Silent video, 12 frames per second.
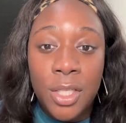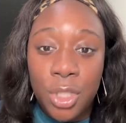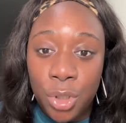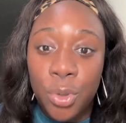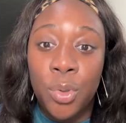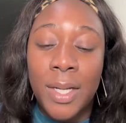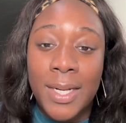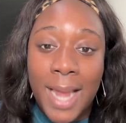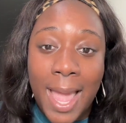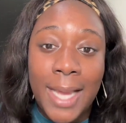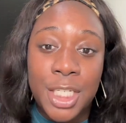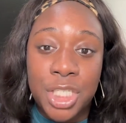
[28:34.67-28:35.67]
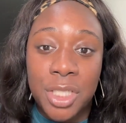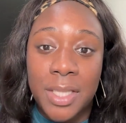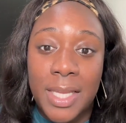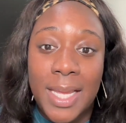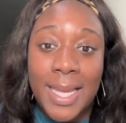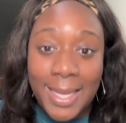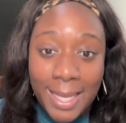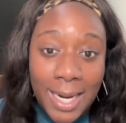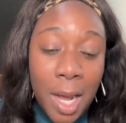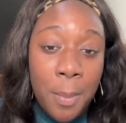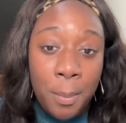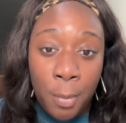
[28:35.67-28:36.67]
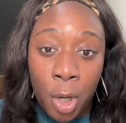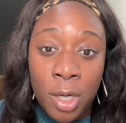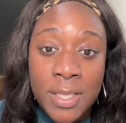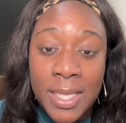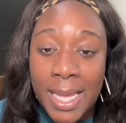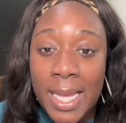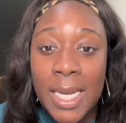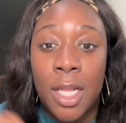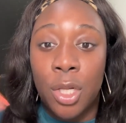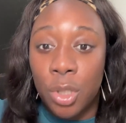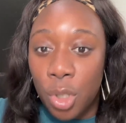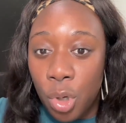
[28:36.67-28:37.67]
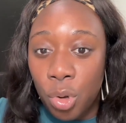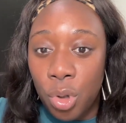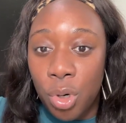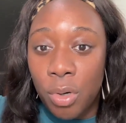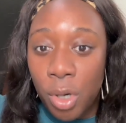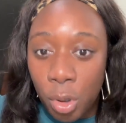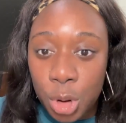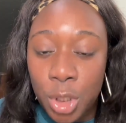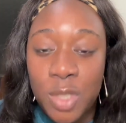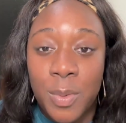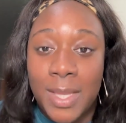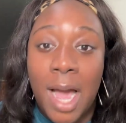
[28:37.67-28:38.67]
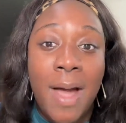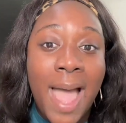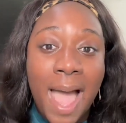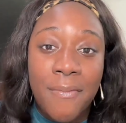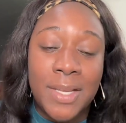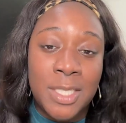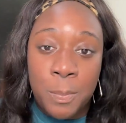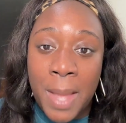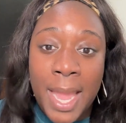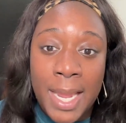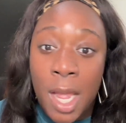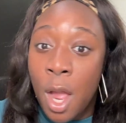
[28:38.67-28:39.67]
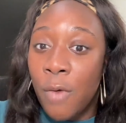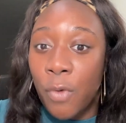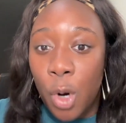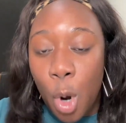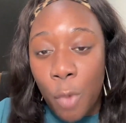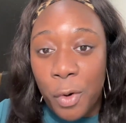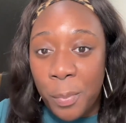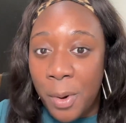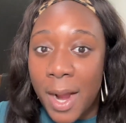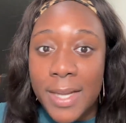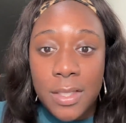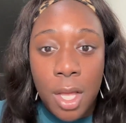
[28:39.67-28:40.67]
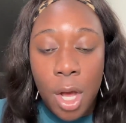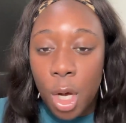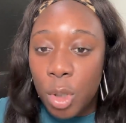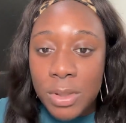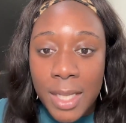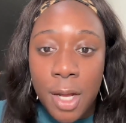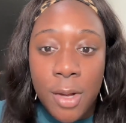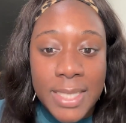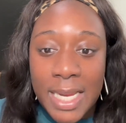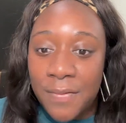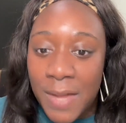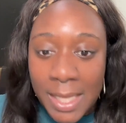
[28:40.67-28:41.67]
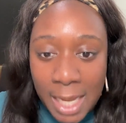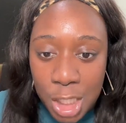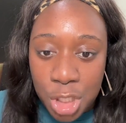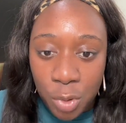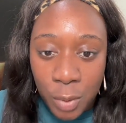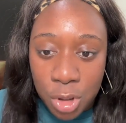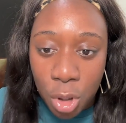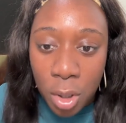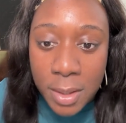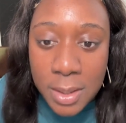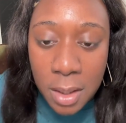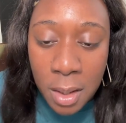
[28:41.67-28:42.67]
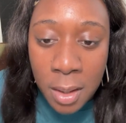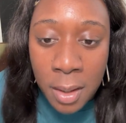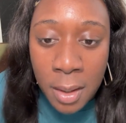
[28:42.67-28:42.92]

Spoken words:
you can actually get immersed in local cultures without having to pay for overpriced hotels and vacation rentals.